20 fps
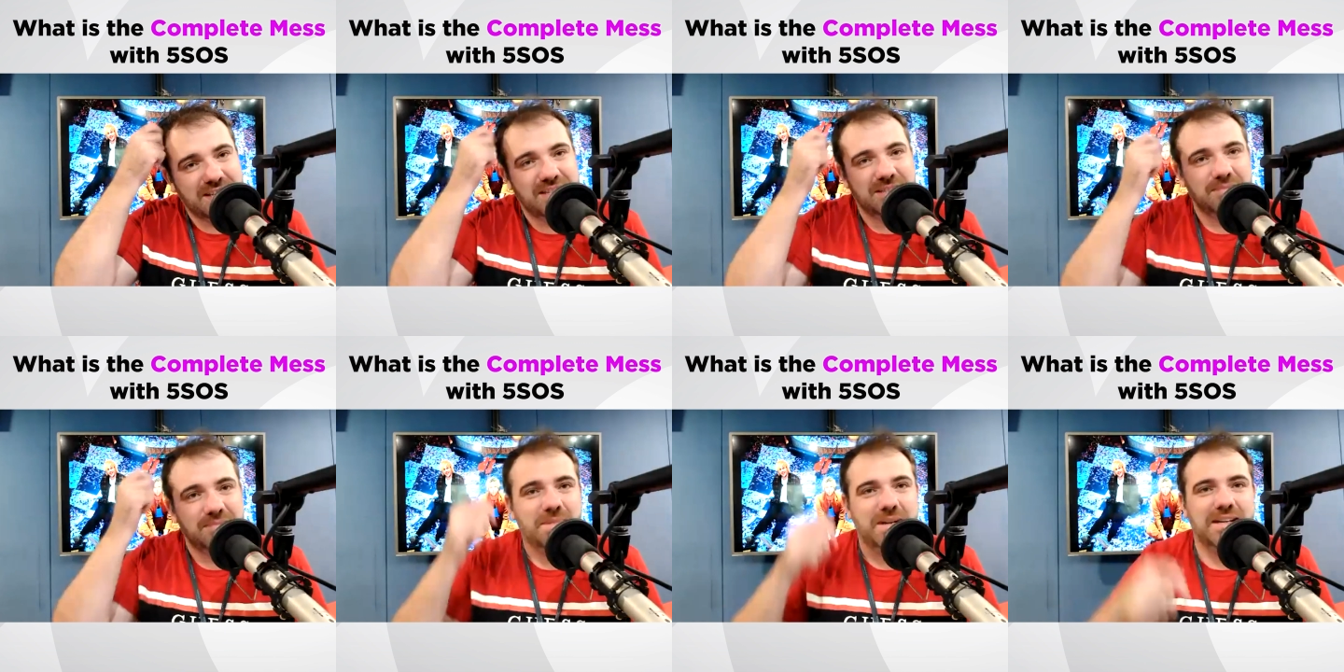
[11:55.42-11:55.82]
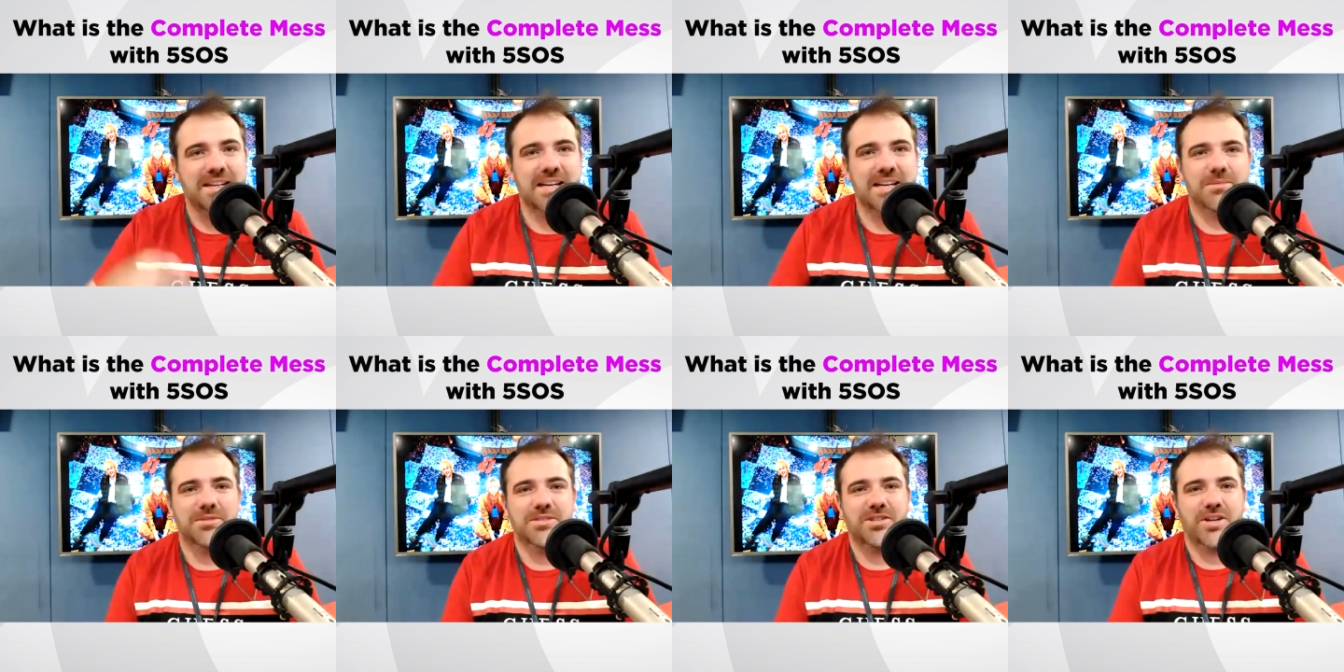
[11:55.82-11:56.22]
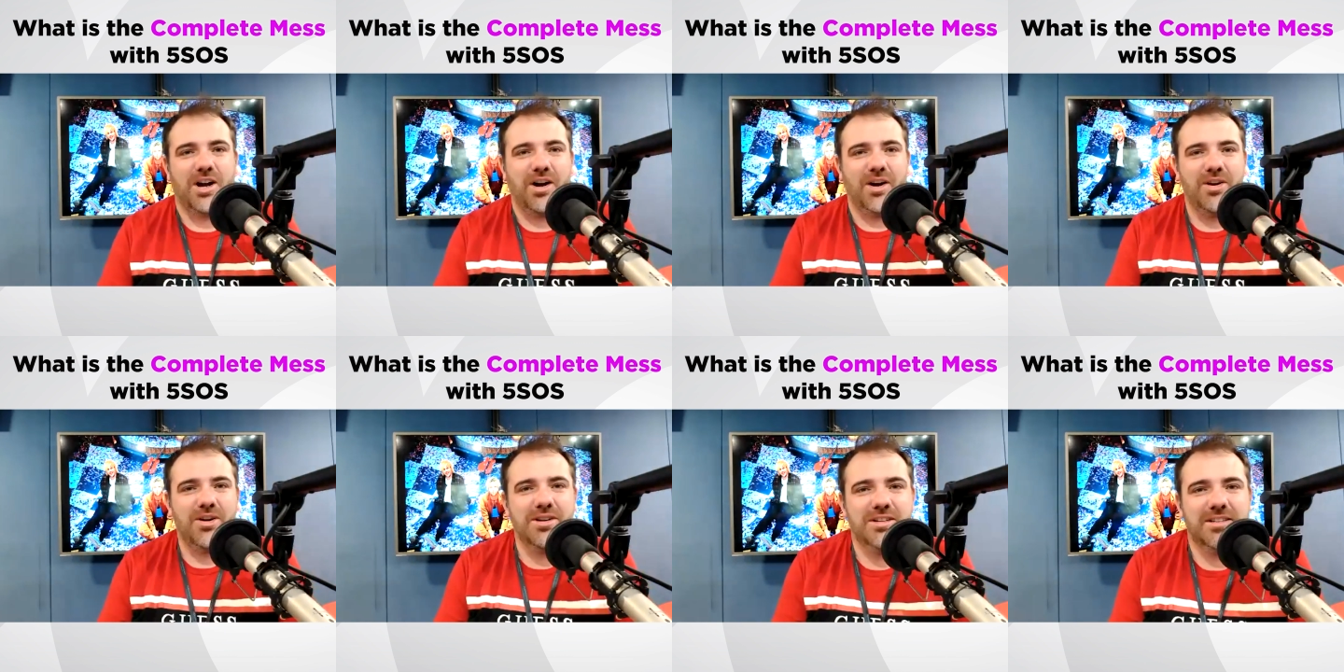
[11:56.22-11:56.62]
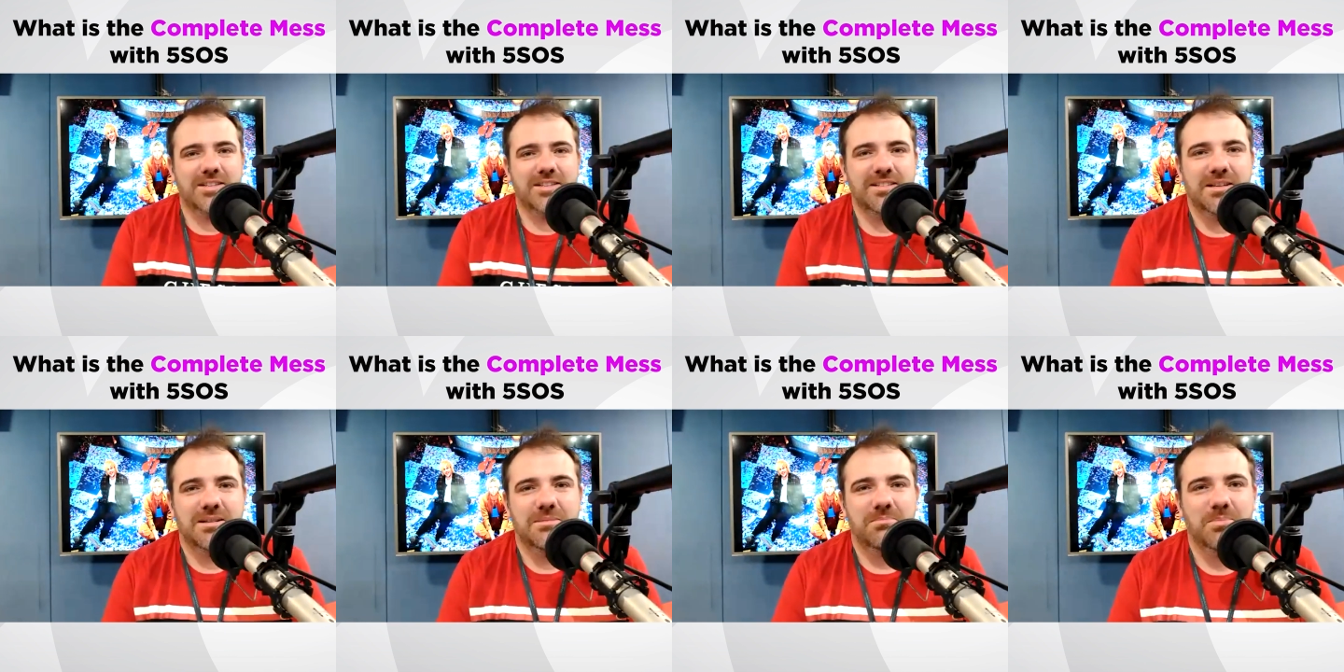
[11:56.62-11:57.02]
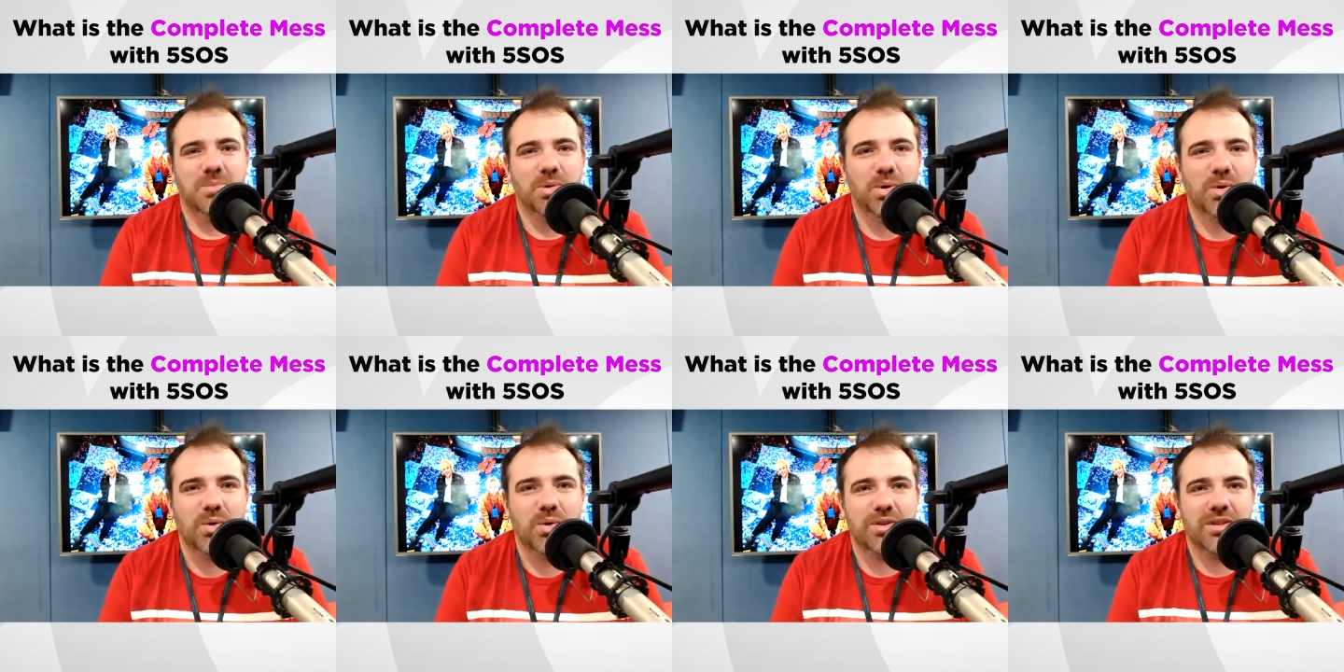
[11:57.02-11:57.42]
and being able to own it
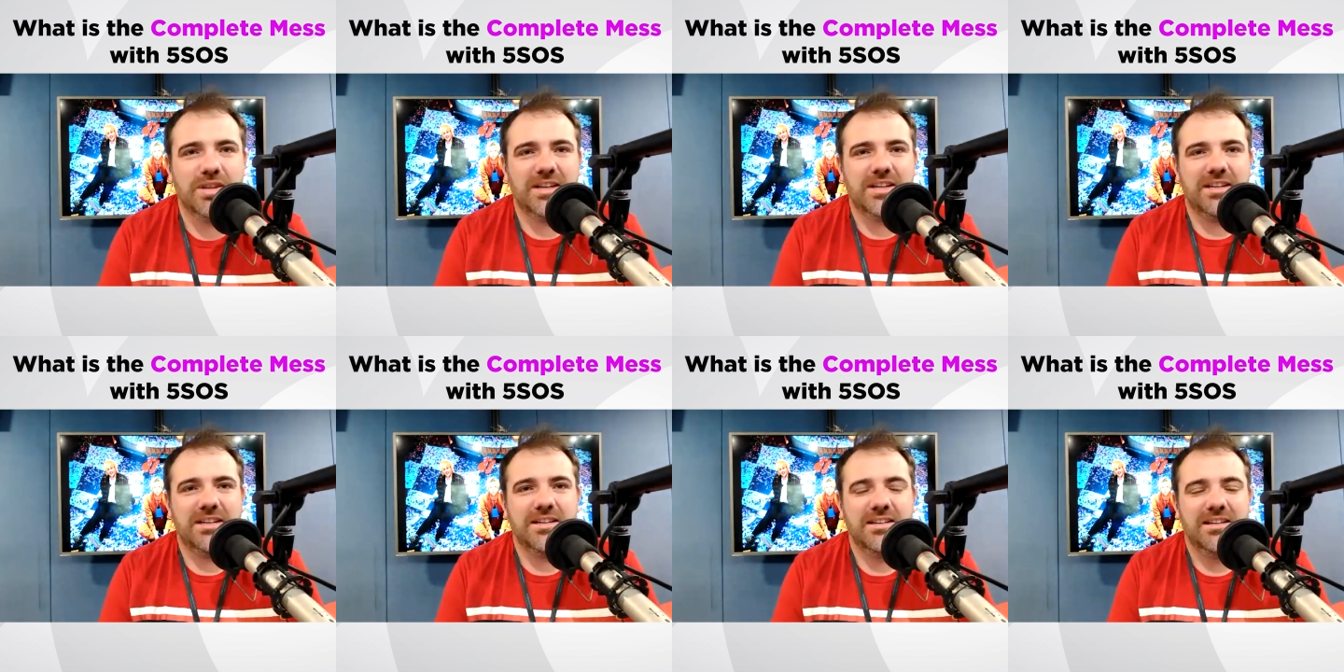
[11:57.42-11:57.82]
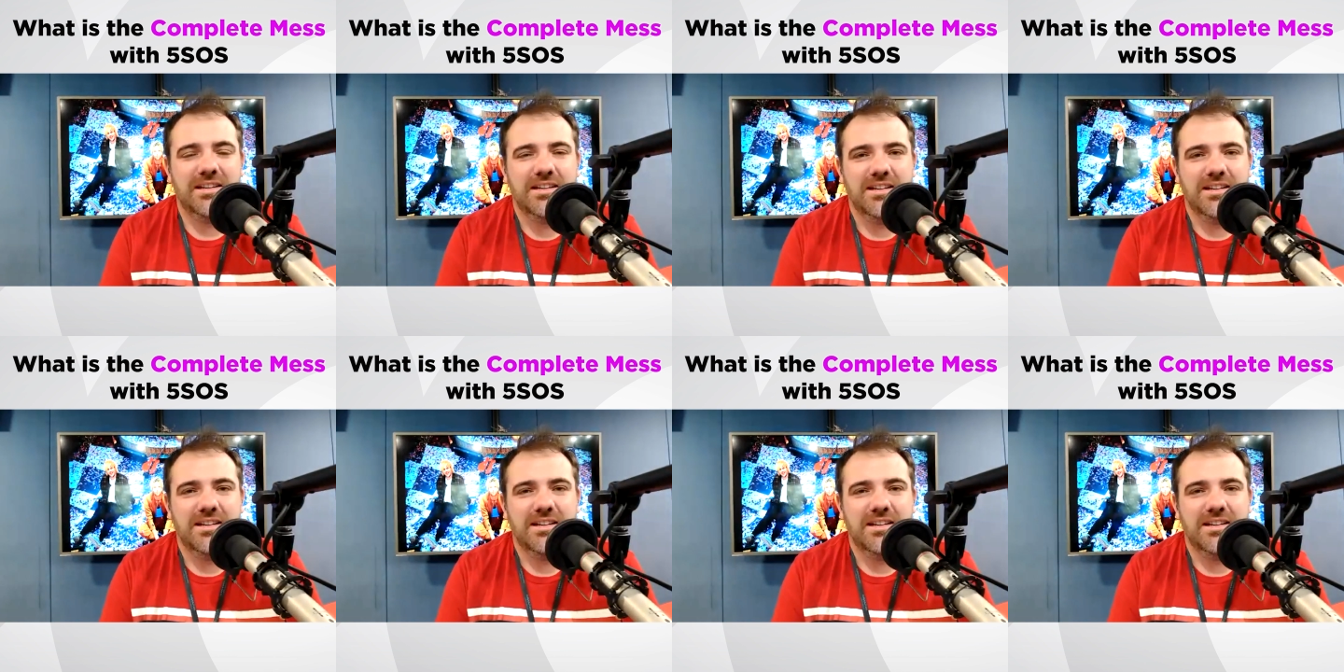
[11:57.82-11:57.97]
more than